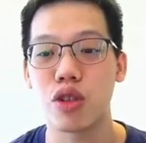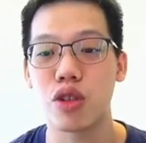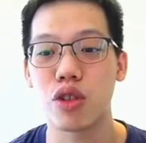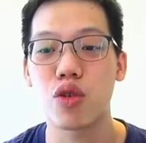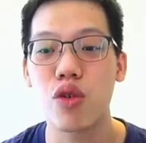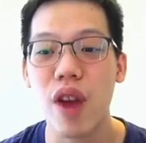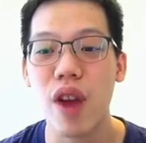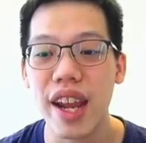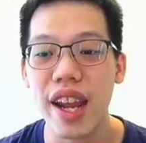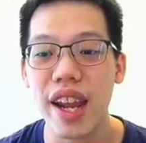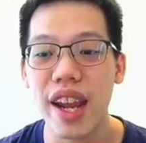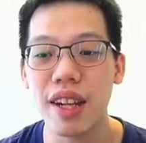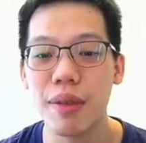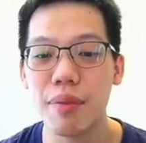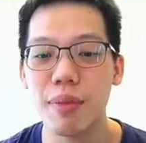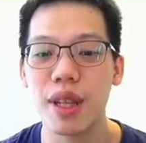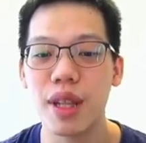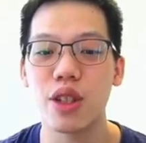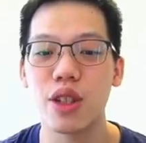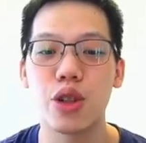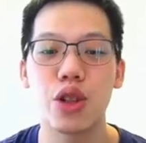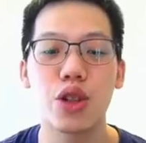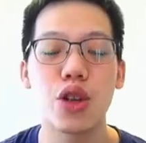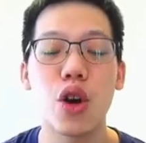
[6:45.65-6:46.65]
trained
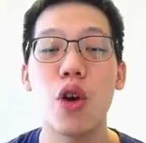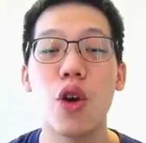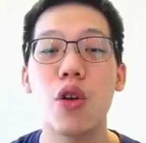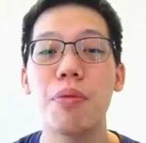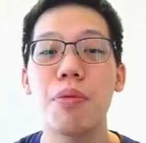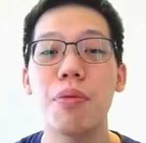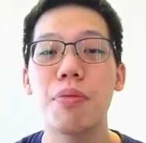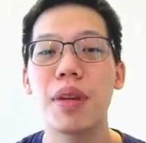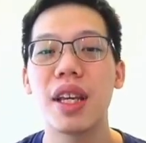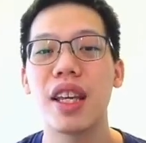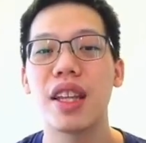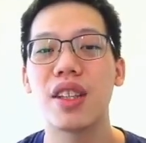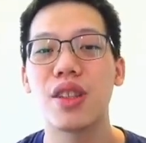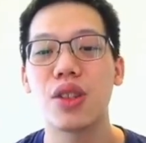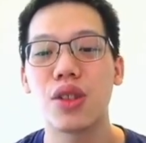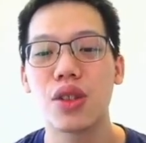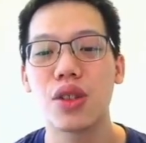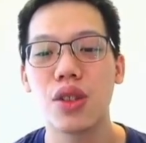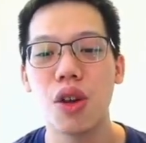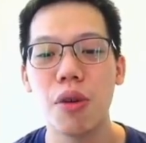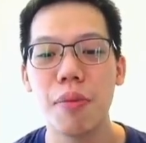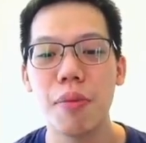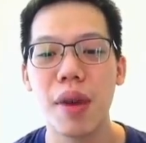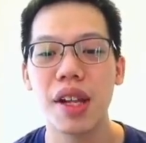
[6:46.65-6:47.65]
me, showed me in
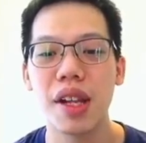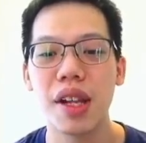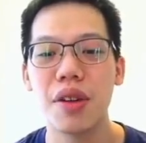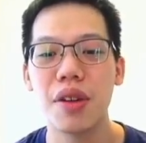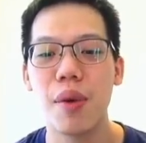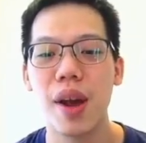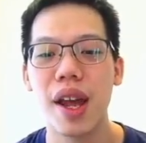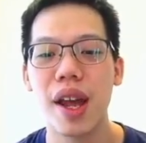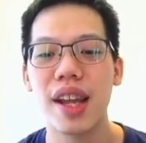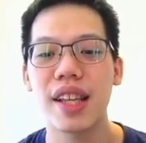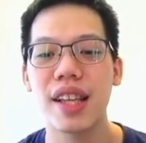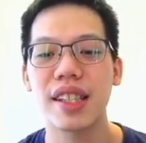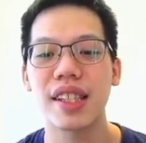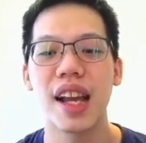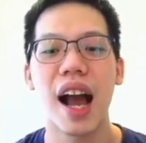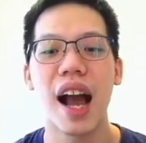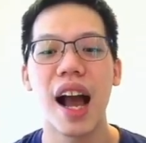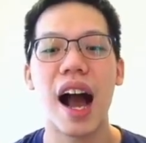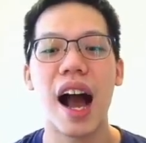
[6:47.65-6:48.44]
so many ways